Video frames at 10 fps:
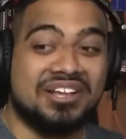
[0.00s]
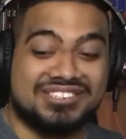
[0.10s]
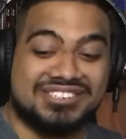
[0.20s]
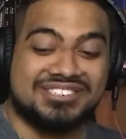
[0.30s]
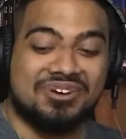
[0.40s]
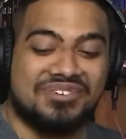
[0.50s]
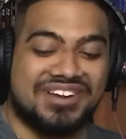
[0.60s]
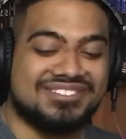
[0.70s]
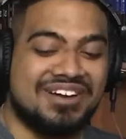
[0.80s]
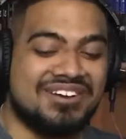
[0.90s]
She's over
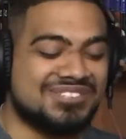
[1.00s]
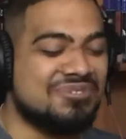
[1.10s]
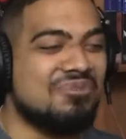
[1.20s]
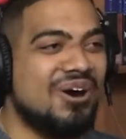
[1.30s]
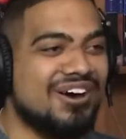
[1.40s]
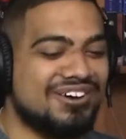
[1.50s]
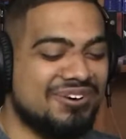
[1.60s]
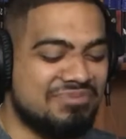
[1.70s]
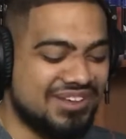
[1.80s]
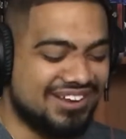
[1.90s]
here talking to
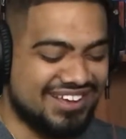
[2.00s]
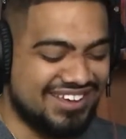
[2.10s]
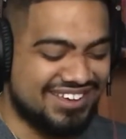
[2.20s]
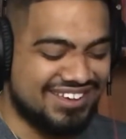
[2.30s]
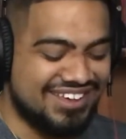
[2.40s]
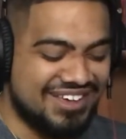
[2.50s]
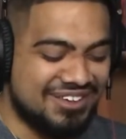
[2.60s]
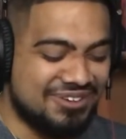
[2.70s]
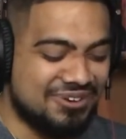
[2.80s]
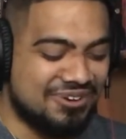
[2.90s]
water, be like,
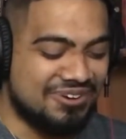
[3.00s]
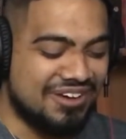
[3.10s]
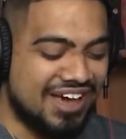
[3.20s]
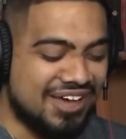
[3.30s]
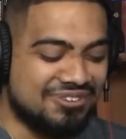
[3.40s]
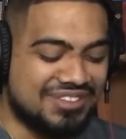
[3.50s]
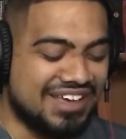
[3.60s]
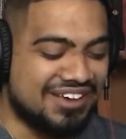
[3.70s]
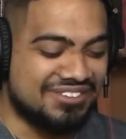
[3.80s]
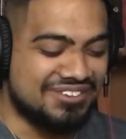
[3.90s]
I don't think
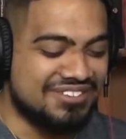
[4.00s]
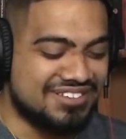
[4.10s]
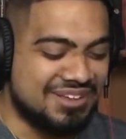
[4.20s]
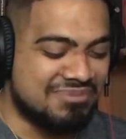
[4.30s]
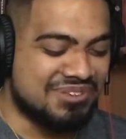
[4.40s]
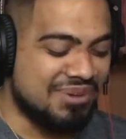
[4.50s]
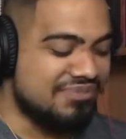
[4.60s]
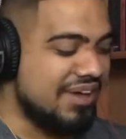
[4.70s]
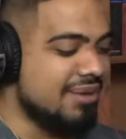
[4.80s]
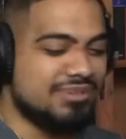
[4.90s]
I could do this. I miss my
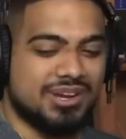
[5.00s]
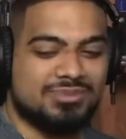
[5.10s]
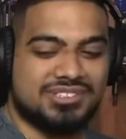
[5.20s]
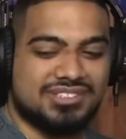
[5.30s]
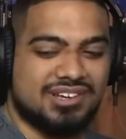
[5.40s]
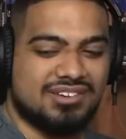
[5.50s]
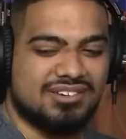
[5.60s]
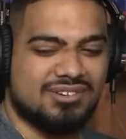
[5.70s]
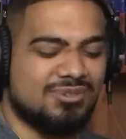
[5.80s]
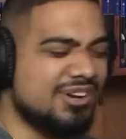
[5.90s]
family, and I'm just like,
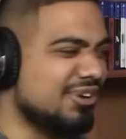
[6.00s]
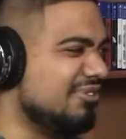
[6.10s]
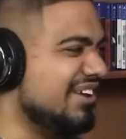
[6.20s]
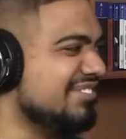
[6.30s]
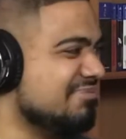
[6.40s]
what a crazy